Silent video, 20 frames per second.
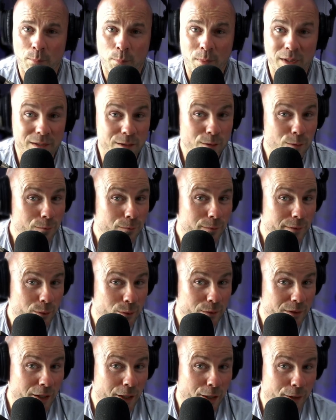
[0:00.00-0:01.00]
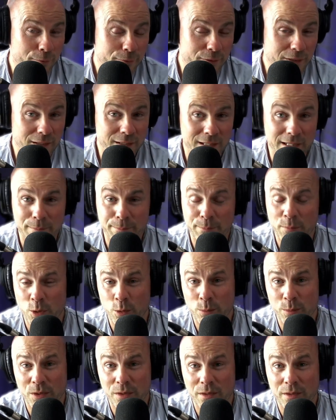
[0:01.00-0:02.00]
made you feel loved in that
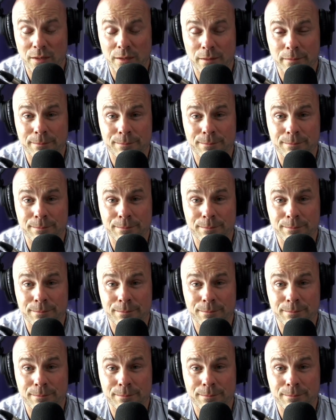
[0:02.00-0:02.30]
moment.